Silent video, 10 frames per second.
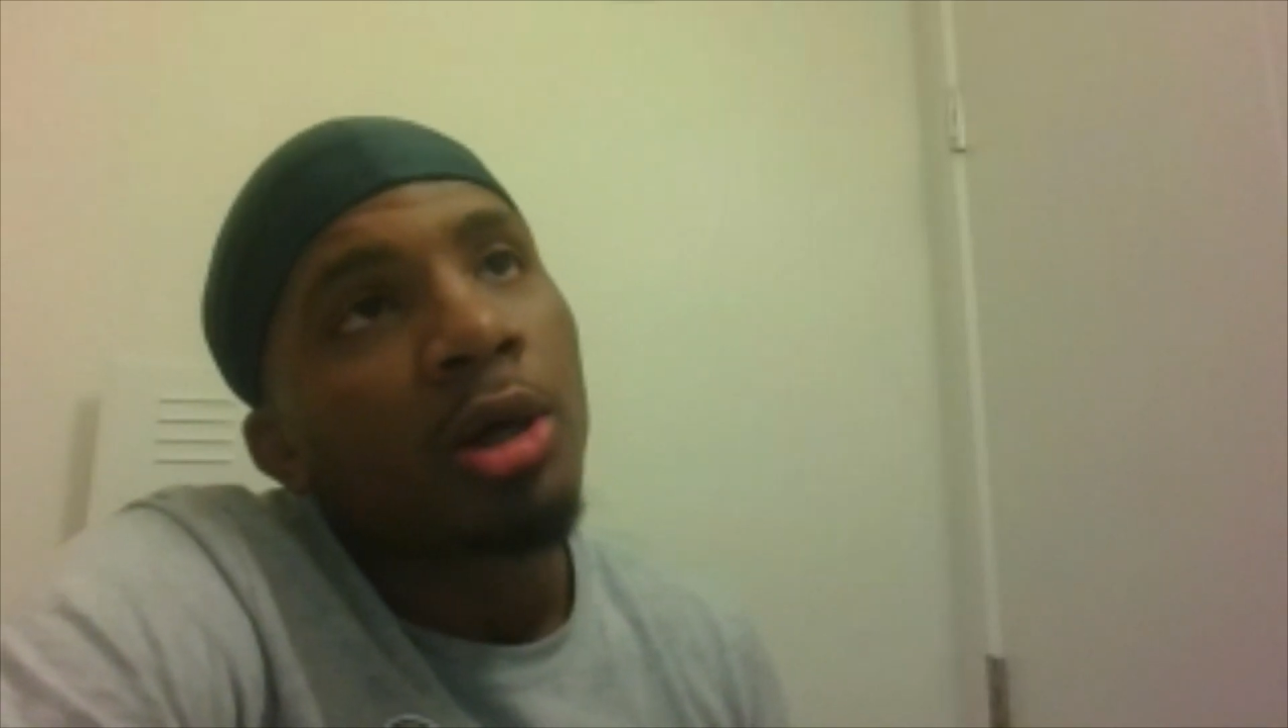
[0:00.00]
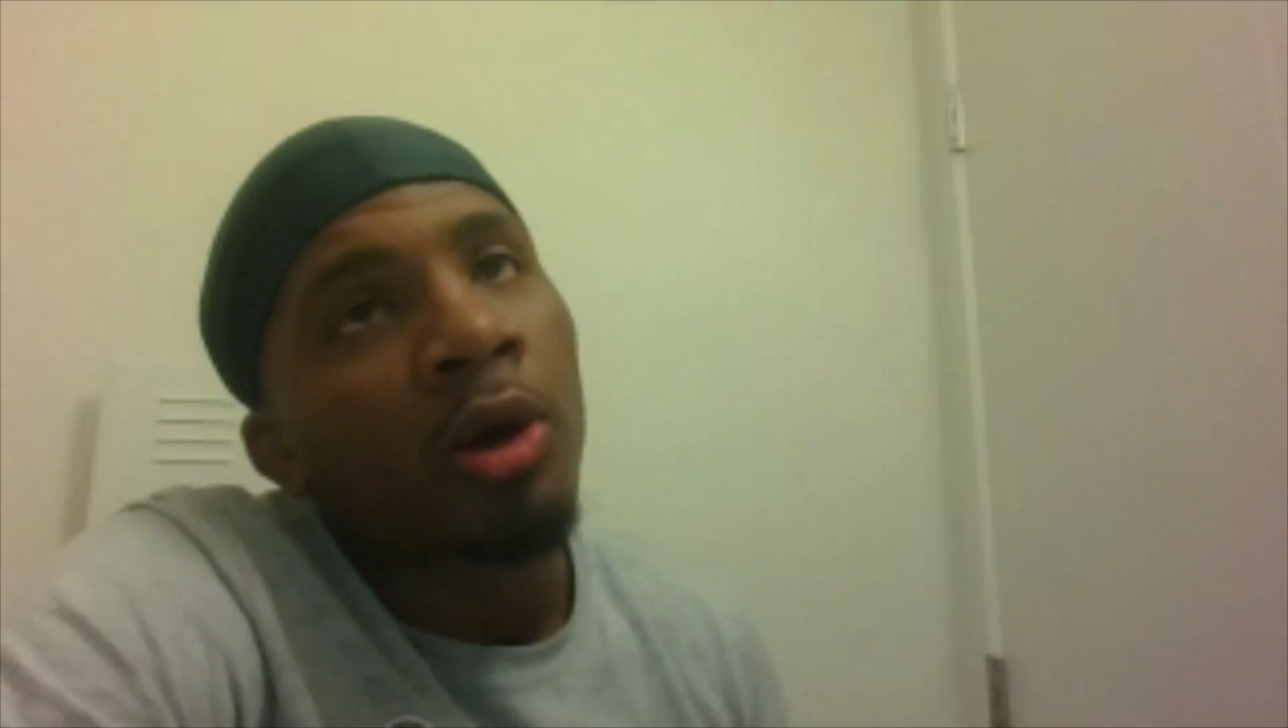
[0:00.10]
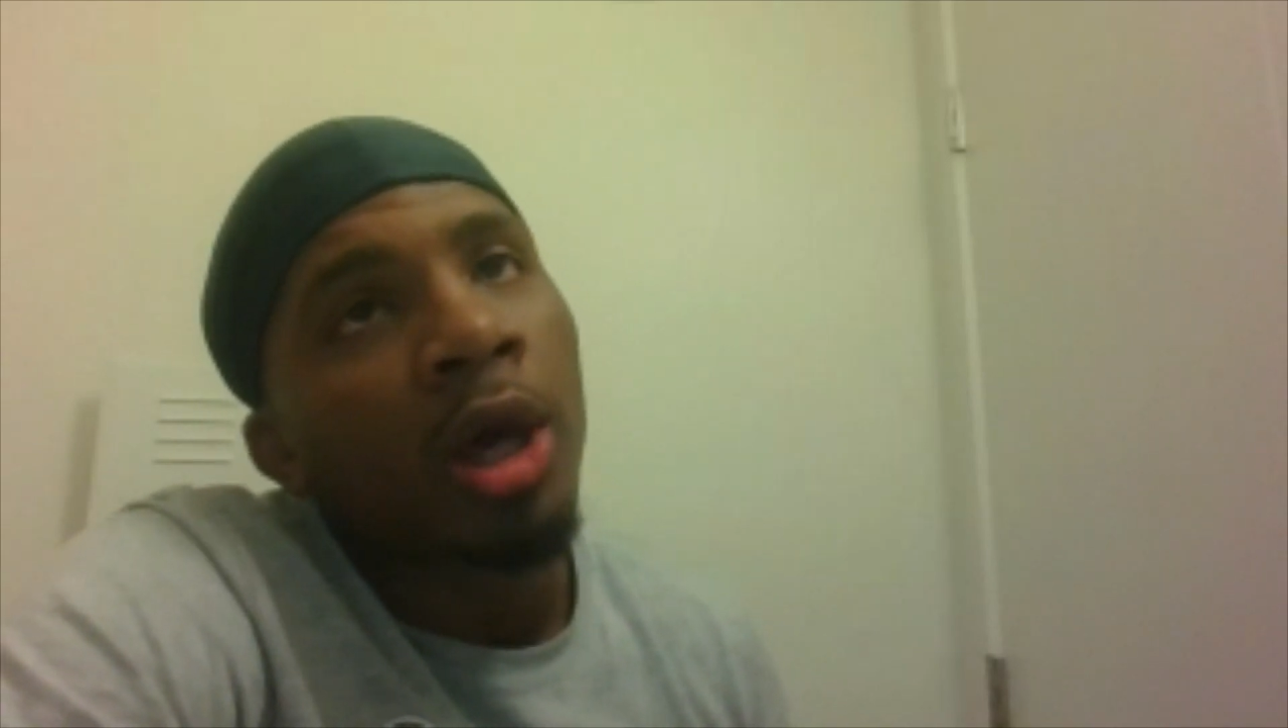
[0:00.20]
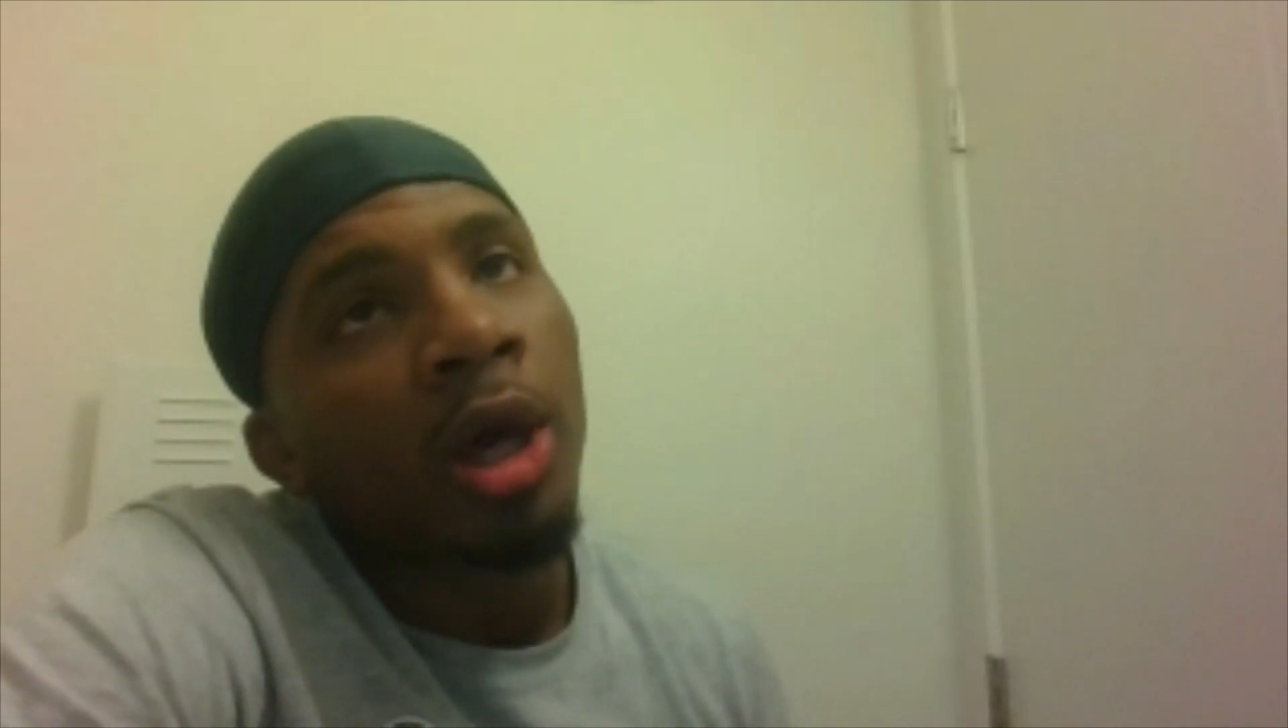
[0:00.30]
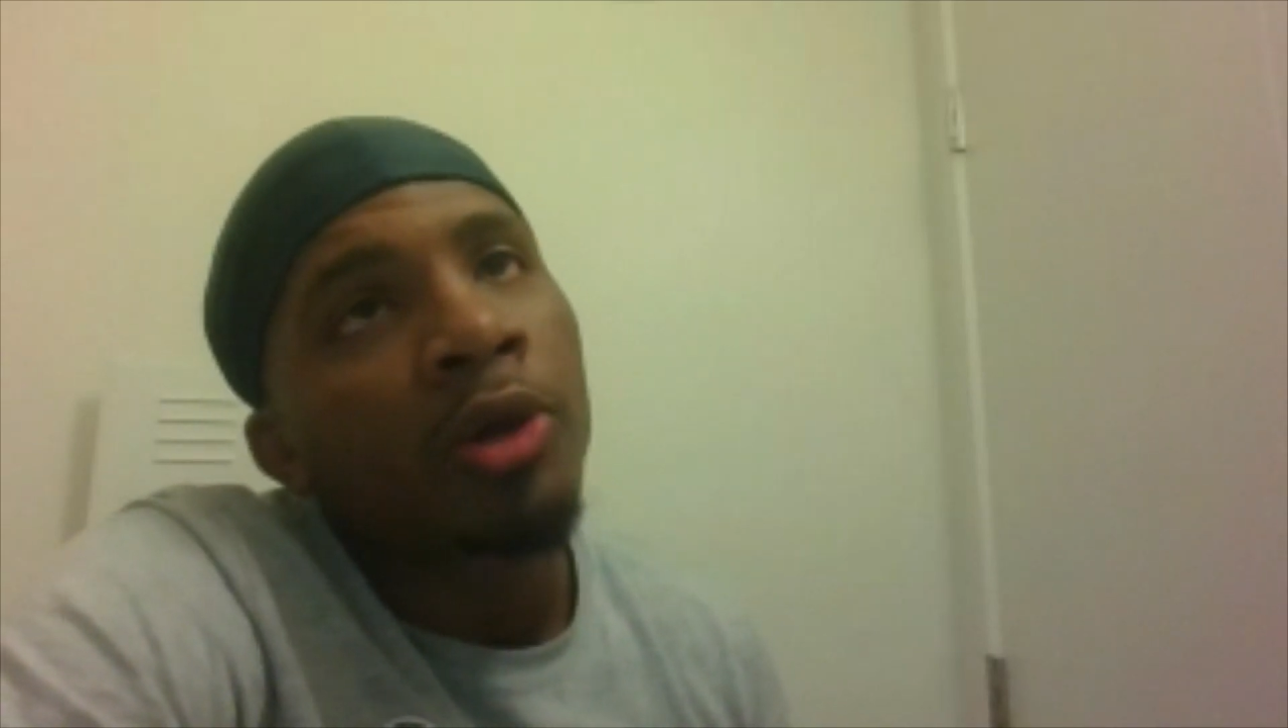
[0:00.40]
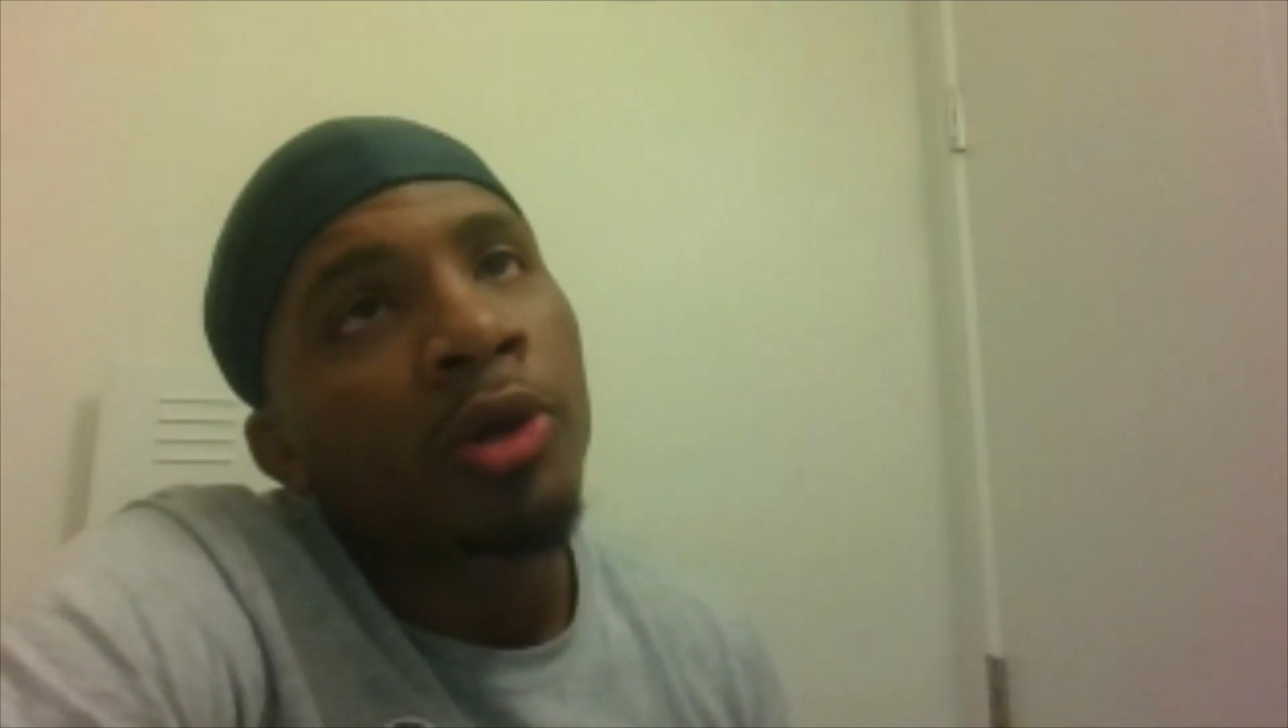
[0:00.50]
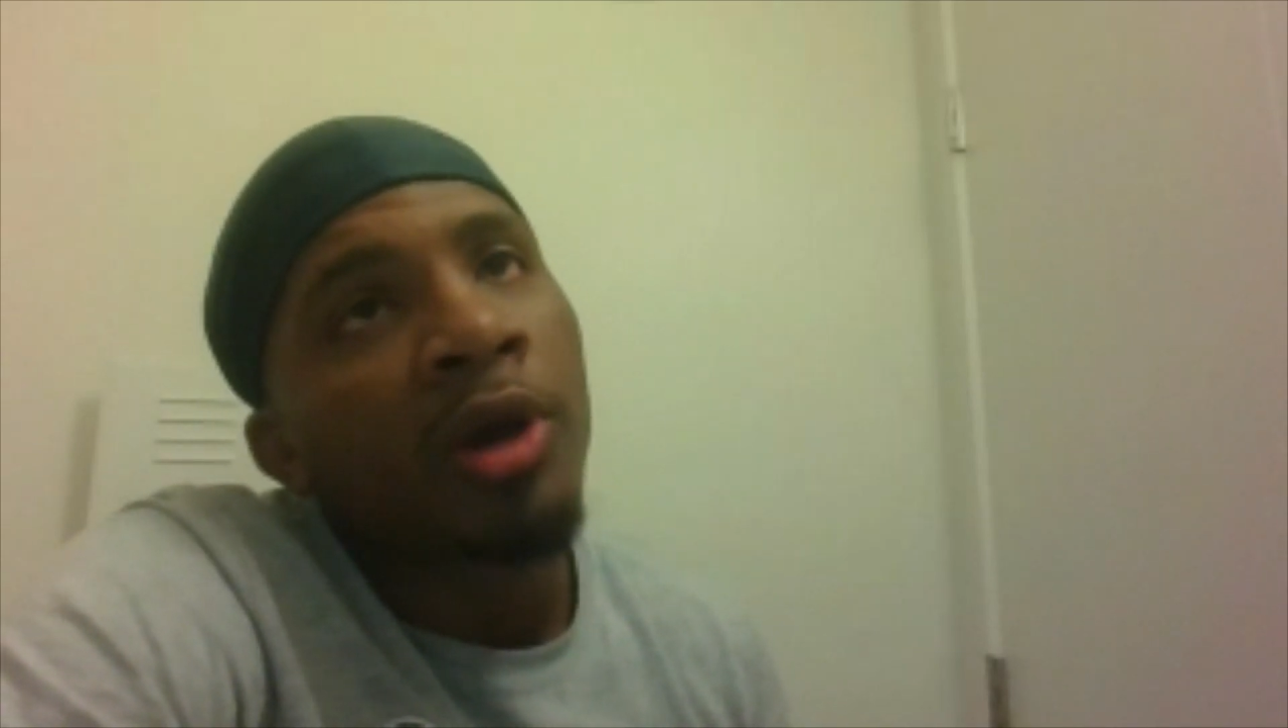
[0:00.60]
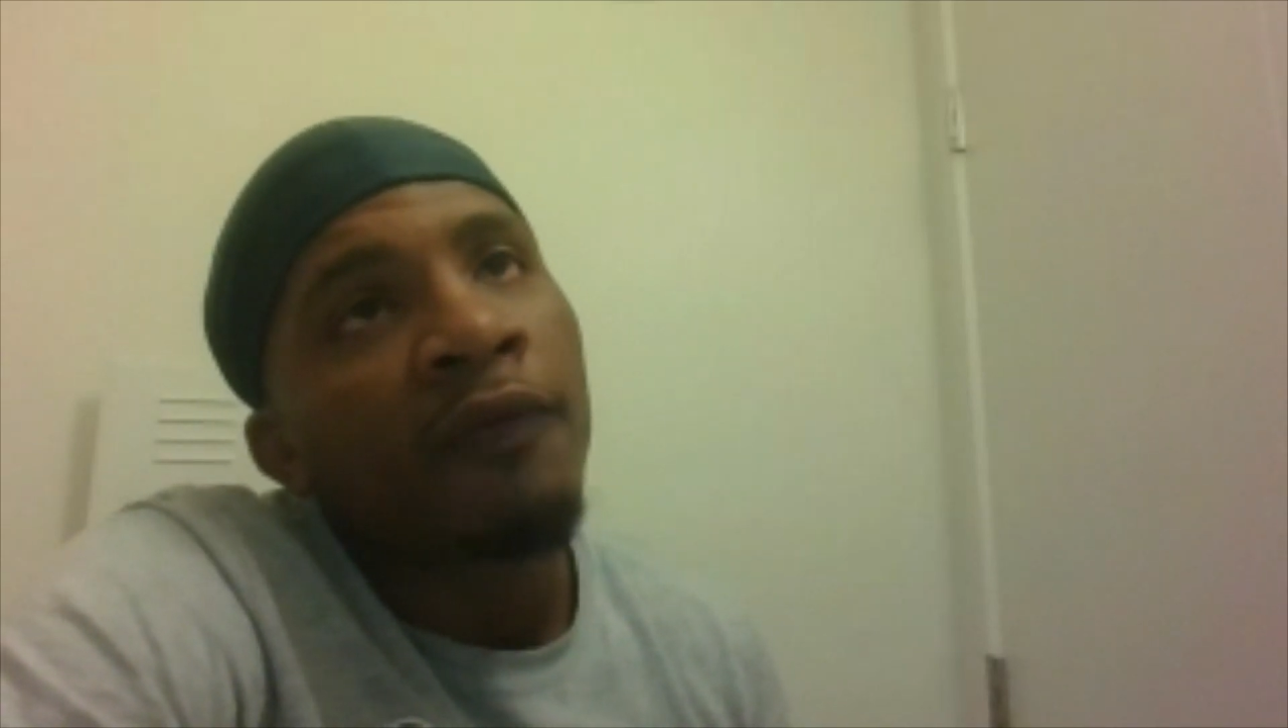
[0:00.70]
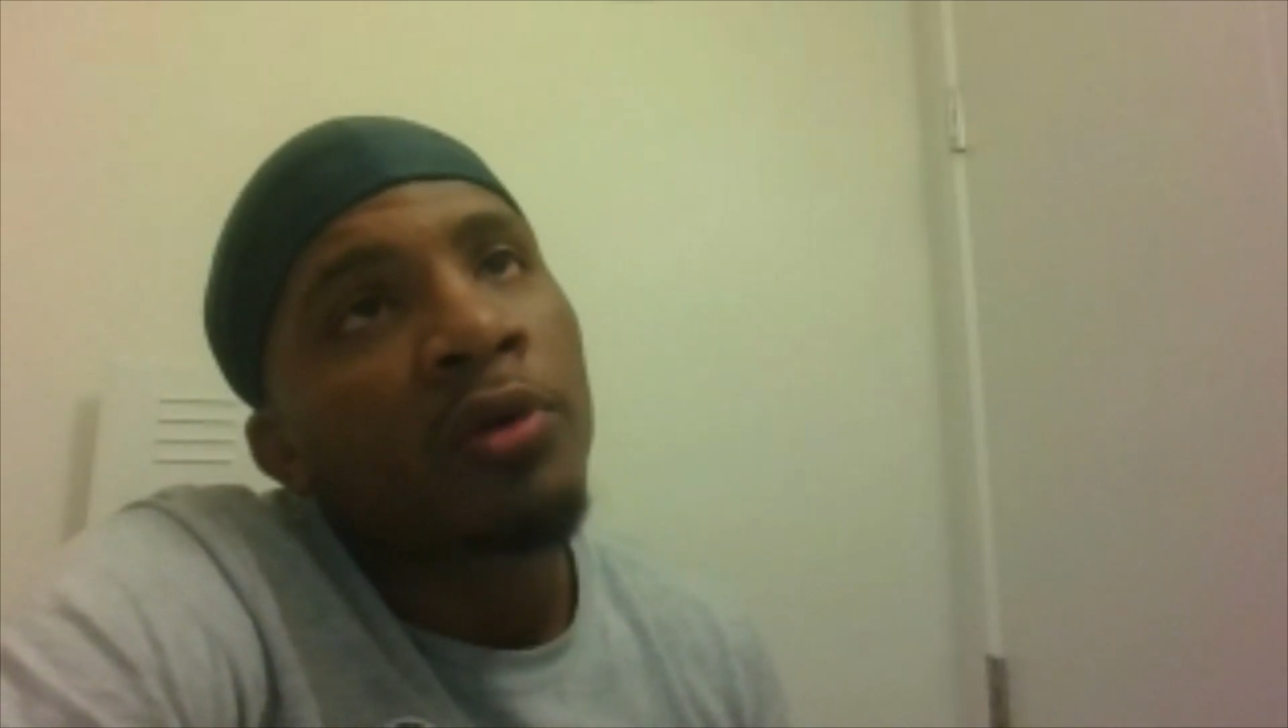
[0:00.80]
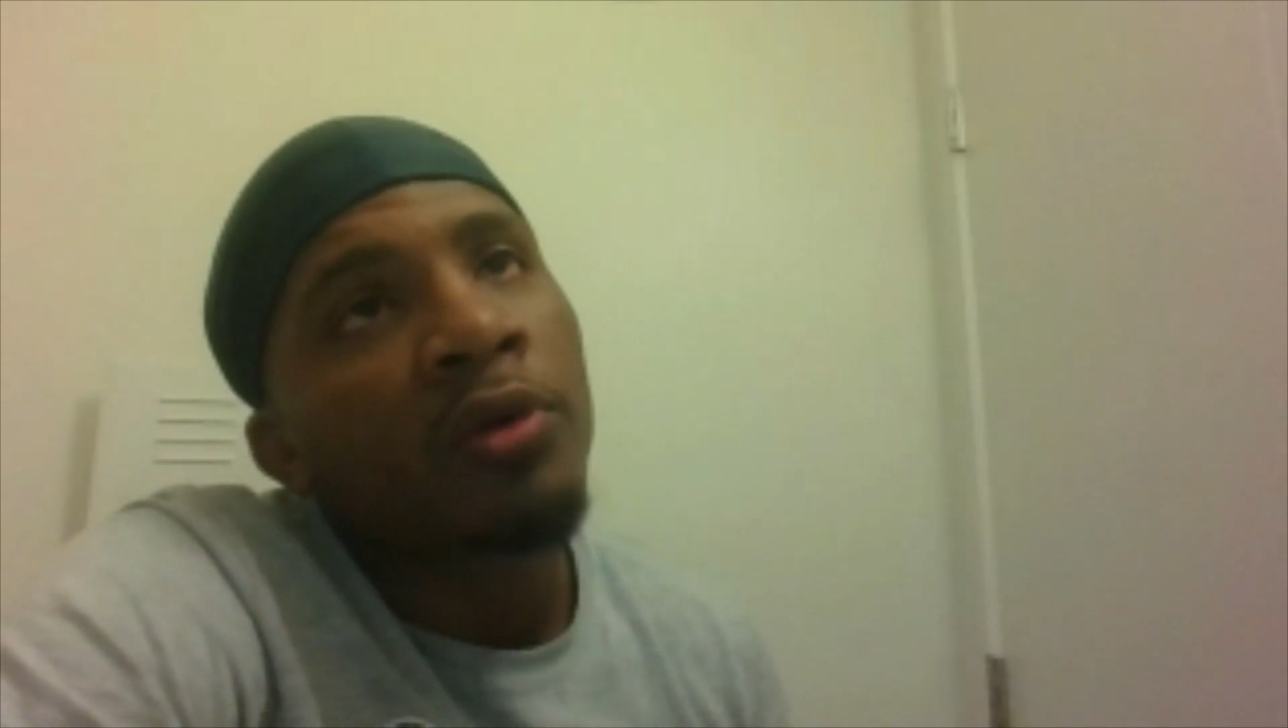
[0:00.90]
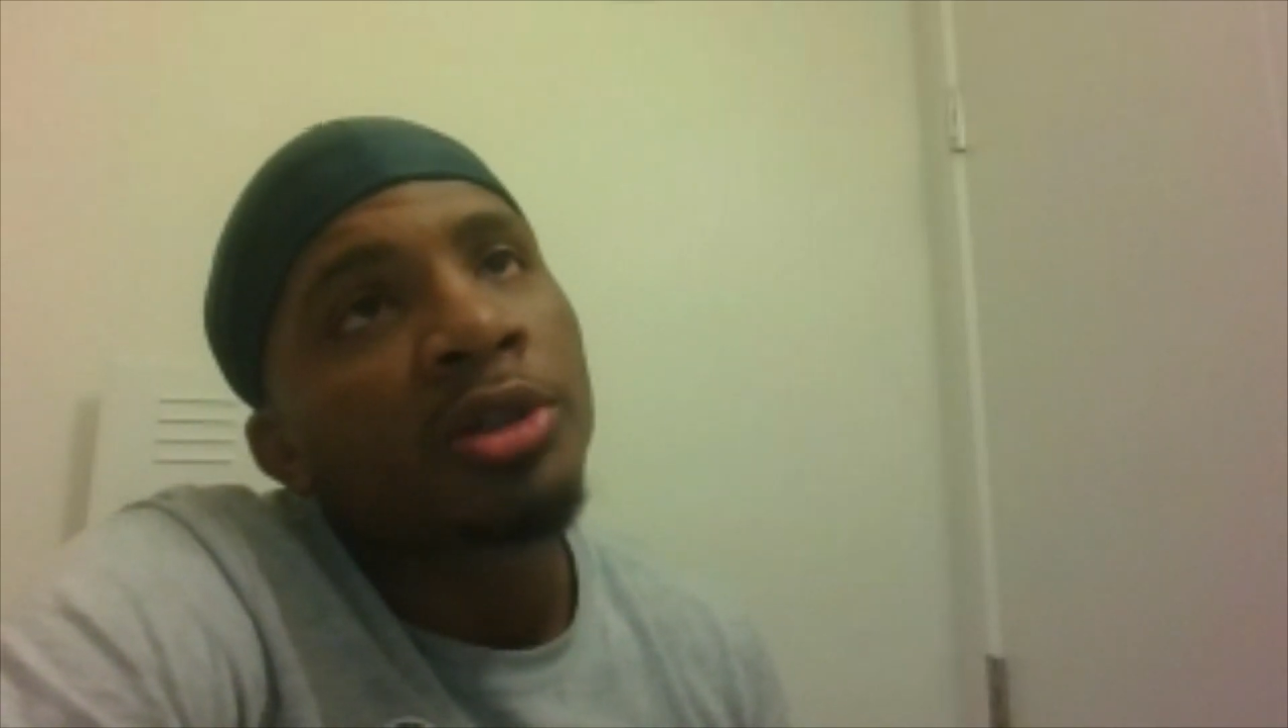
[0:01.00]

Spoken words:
okay, you got